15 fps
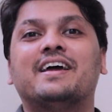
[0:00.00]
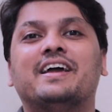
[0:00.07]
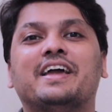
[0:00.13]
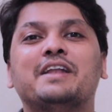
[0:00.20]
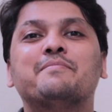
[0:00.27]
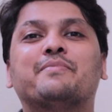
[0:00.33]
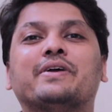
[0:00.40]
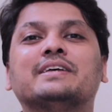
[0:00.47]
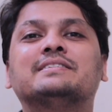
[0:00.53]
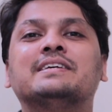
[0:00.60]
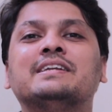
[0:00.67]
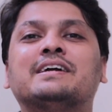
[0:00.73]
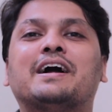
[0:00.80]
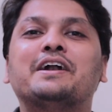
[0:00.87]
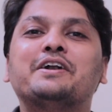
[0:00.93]
In
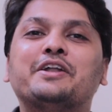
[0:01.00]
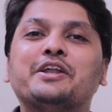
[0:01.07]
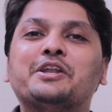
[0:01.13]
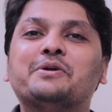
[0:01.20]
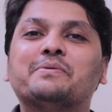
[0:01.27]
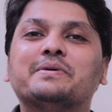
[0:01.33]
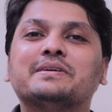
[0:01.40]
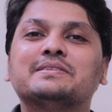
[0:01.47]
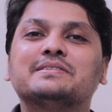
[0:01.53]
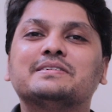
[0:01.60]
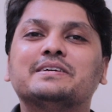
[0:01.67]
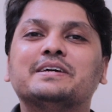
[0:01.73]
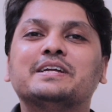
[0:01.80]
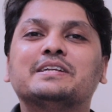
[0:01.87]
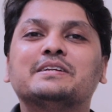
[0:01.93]
present
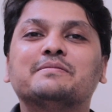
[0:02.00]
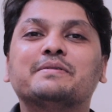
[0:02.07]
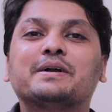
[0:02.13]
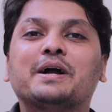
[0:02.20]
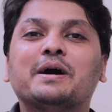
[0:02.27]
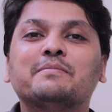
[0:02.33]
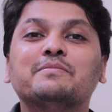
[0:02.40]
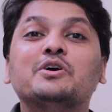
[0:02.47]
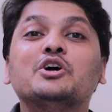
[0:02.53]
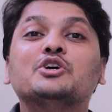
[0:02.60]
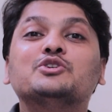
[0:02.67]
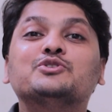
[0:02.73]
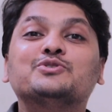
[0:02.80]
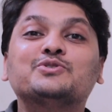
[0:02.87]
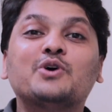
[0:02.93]
continuous, it will become
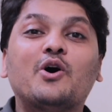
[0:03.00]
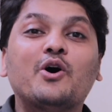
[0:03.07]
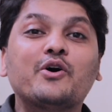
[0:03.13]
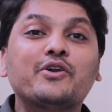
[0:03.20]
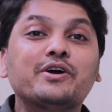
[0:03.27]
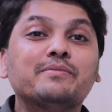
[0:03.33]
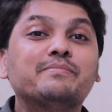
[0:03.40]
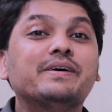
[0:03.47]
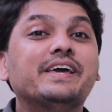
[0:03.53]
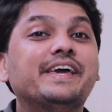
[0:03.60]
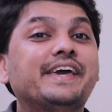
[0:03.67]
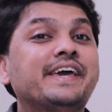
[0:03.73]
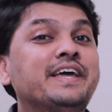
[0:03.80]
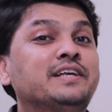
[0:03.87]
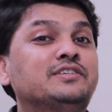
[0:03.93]
Saurabh
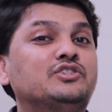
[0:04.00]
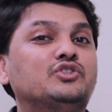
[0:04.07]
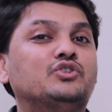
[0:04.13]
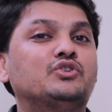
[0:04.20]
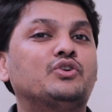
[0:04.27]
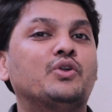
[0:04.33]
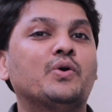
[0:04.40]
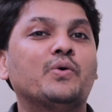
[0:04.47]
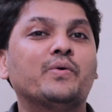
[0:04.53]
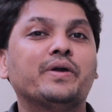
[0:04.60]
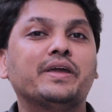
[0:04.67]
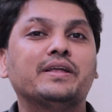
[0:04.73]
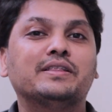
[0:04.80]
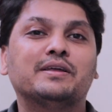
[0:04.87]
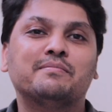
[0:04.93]
is
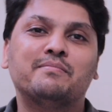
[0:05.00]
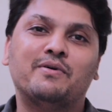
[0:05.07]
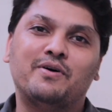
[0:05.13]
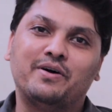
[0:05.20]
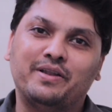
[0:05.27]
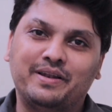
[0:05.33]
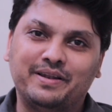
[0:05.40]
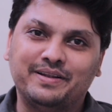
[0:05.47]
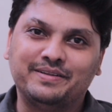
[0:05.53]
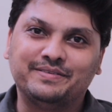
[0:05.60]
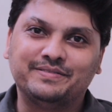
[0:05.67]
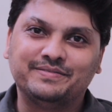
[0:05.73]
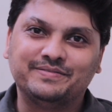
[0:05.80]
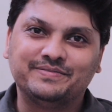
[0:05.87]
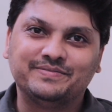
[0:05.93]
throwing the ball.
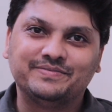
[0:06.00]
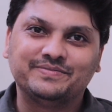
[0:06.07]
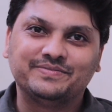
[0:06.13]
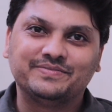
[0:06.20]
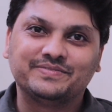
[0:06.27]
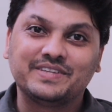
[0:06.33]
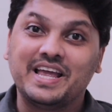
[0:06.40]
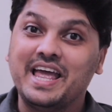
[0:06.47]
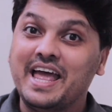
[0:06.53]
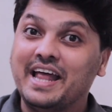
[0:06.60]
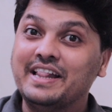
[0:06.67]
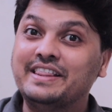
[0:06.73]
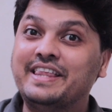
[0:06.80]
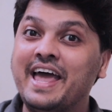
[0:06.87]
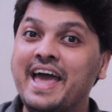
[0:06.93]

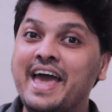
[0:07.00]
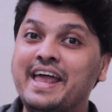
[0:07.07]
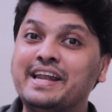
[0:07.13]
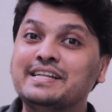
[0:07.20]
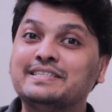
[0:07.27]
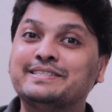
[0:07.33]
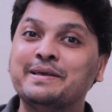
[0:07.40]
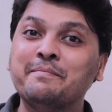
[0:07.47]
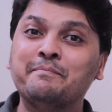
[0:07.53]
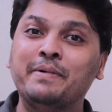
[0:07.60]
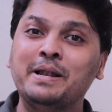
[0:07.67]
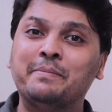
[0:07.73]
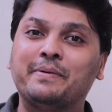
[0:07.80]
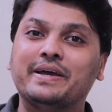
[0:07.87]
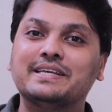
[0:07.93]
There in
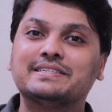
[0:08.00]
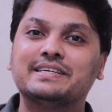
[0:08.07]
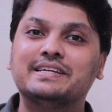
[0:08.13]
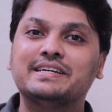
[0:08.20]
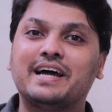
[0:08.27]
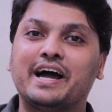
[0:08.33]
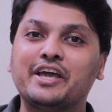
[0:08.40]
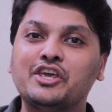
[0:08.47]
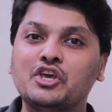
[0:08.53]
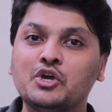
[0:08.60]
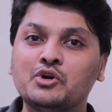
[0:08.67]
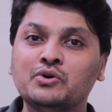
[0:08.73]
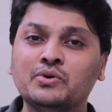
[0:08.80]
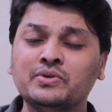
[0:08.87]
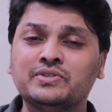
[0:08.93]
simple present, I
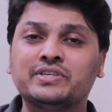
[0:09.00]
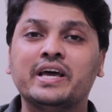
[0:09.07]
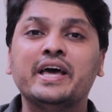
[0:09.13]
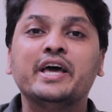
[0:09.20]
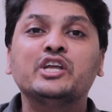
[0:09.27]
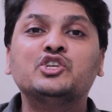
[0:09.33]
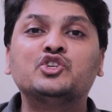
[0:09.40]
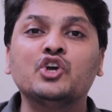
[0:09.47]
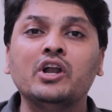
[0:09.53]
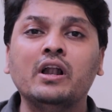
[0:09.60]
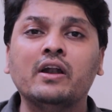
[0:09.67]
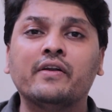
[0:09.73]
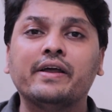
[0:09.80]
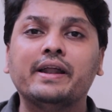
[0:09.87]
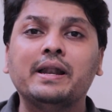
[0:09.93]
used
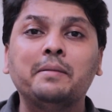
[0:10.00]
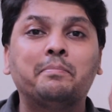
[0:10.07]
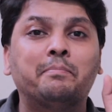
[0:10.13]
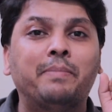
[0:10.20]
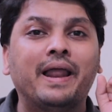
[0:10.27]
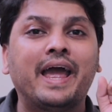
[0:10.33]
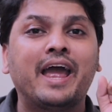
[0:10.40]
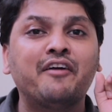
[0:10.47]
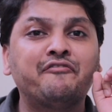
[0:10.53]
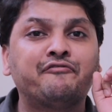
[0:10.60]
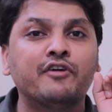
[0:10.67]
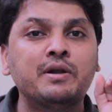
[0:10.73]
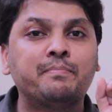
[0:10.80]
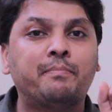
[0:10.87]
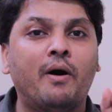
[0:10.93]
children play
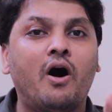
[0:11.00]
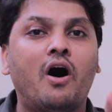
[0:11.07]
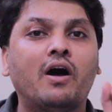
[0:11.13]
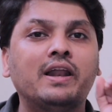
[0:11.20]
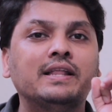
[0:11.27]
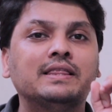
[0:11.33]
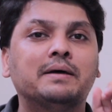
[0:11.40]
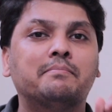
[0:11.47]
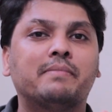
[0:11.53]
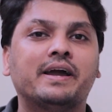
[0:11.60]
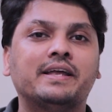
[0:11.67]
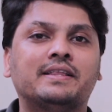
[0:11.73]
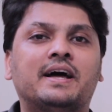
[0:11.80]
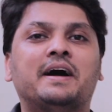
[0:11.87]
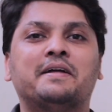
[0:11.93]
football in the
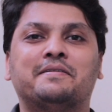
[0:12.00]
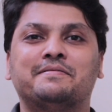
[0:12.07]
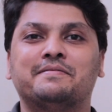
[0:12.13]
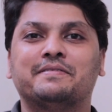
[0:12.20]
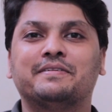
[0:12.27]
Maidan.